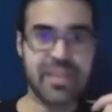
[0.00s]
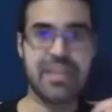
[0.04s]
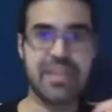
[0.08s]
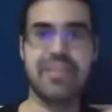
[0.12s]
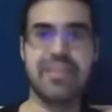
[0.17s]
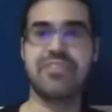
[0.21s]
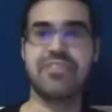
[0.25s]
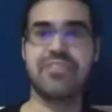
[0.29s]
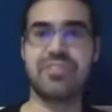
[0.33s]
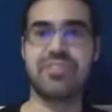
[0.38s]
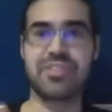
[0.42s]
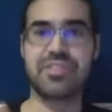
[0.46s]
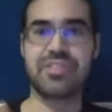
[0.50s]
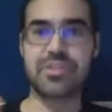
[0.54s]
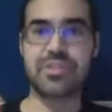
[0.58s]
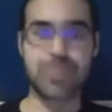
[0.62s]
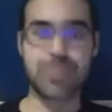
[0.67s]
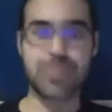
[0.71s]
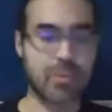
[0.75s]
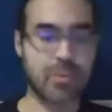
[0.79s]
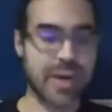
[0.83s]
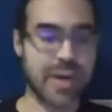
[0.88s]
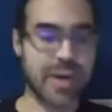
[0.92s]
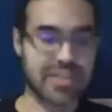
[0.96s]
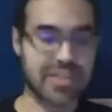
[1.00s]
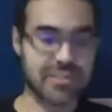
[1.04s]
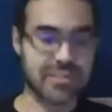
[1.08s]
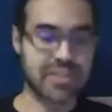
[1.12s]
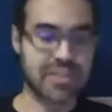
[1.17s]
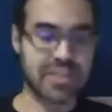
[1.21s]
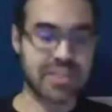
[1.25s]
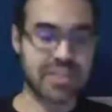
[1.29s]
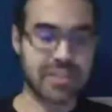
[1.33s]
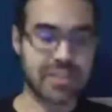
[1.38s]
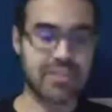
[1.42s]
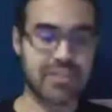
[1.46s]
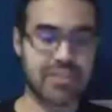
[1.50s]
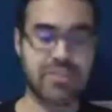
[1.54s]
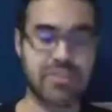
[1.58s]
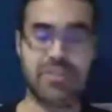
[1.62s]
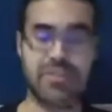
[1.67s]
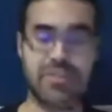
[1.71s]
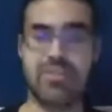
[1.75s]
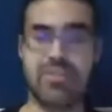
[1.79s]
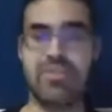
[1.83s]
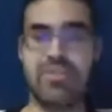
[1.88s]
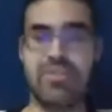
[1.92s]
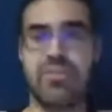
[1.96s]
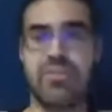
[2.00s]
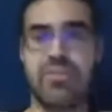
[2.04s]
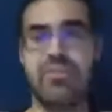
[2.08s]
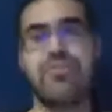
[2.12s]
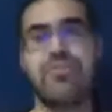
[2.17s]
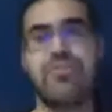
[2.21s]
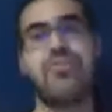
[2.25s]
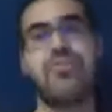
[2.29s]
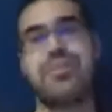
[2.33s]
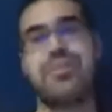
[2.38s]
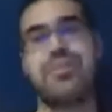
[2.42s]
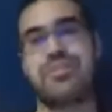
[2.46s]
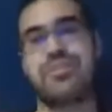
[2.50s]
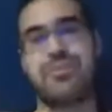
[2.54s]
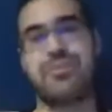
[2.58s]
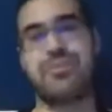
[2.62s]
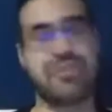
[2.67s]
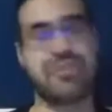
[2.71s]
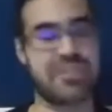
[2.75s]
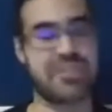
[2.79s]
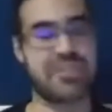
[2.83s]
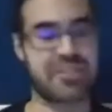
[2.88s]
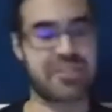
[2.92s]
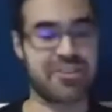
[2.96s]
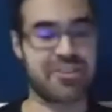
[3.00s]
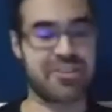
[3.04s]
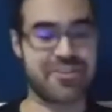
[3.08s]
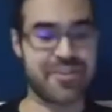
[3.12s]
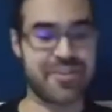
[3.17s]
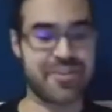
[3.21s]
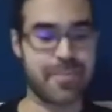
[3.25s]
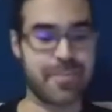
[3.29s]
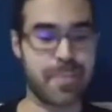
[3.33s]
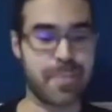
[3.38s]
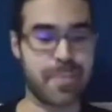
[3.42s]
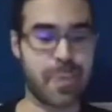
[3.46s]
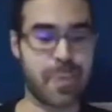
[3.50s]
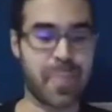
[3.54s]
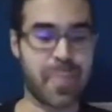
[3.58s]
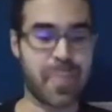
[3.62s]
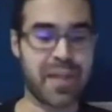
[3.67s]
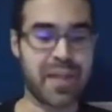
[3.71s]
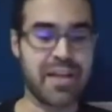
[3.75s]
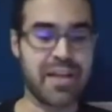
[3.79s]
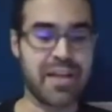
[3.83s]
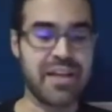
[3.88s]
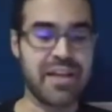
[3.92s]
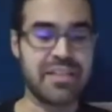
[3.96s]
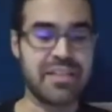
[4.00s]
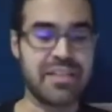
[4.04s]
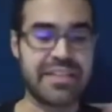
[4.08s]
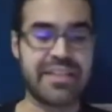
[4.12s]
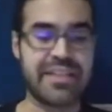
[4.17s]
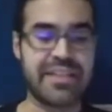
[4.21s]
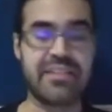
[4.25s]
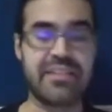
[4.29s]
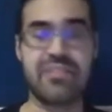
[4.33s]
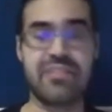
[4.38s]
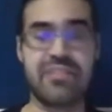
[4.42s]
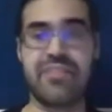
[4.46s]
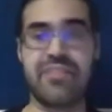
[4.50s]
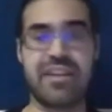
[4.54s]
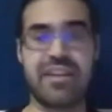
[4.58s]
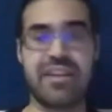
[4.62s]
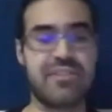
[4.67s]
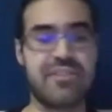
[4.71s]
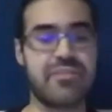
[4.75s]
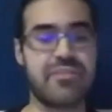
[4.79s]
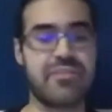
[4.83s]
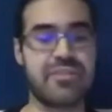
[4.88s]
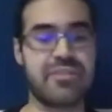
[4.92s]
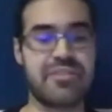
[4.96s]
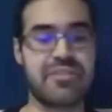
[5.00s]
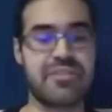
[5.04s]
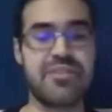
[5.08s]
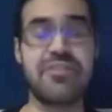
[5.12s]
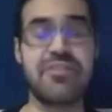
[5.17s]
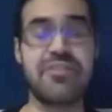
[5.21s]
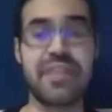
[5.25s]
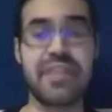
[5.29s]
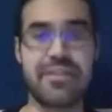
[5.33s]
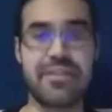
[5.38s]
So this is where Wasm can come to the rescue as a technology, taking advantage of its near-native